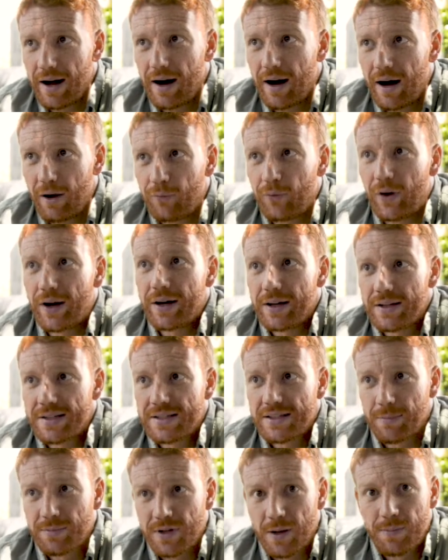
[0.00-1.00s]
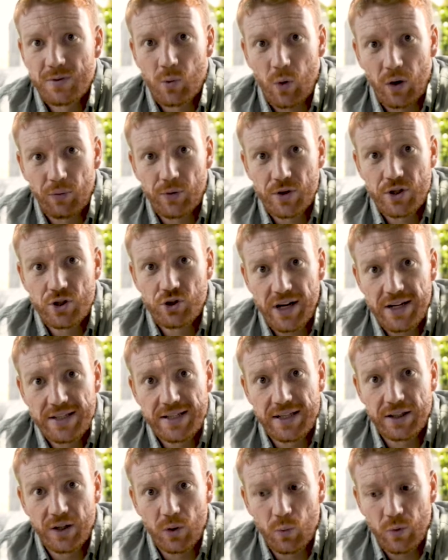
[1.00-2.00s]
I find it sometimes quite
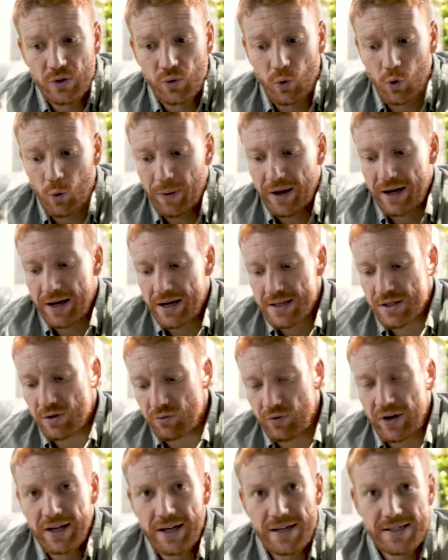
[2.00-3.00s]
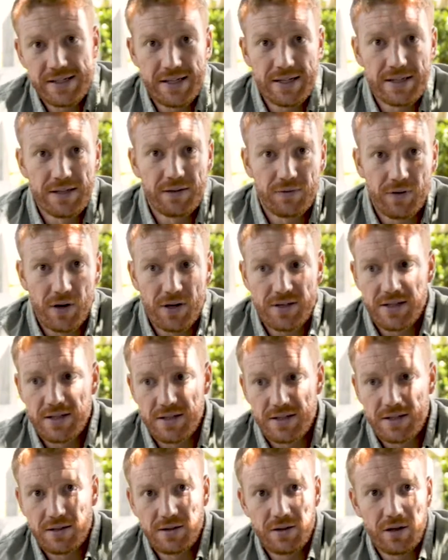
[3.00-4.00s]
frustrating that we talk about it as the rainy season
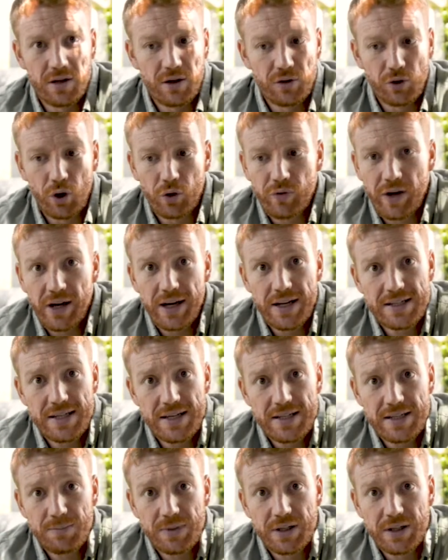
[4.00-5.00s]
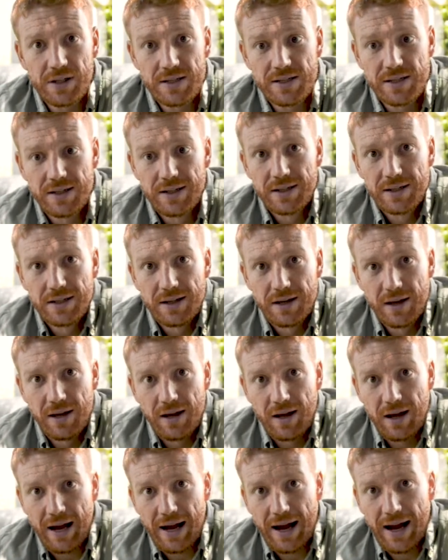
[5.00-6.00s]
versus the non rainy season because
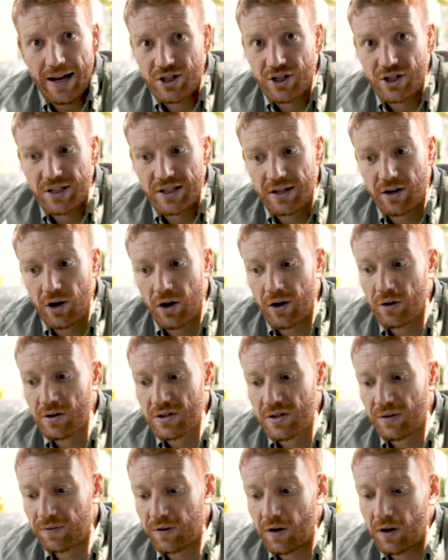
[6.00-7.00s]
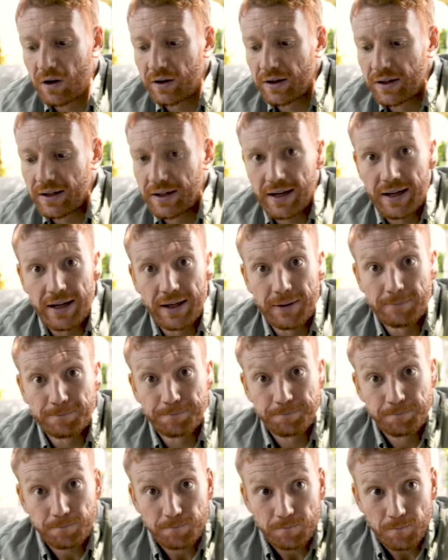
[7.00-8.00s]
actually going on safari
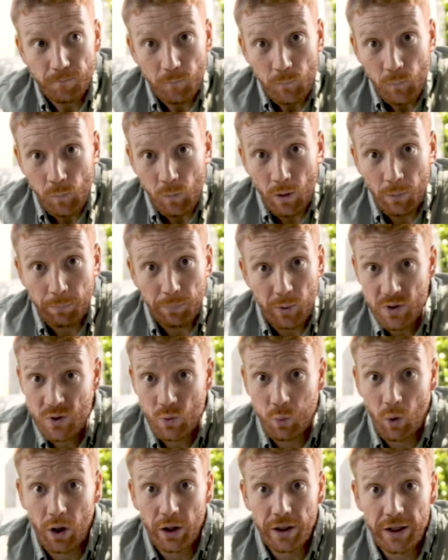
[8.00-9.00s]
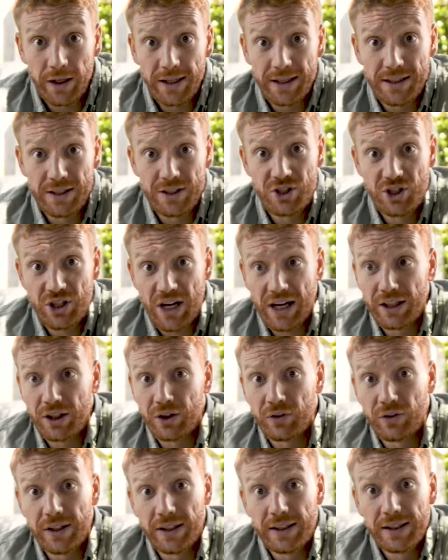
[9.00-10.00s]
in Botswana in
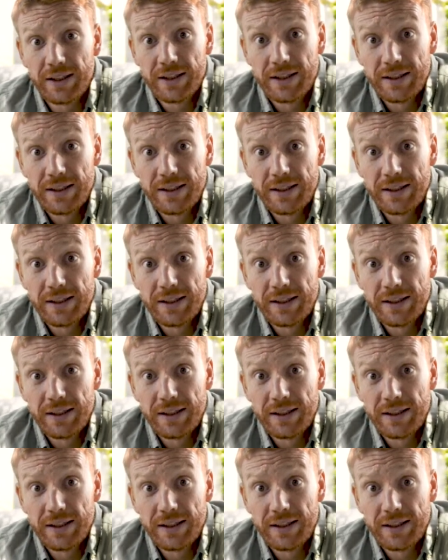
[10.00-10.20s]
January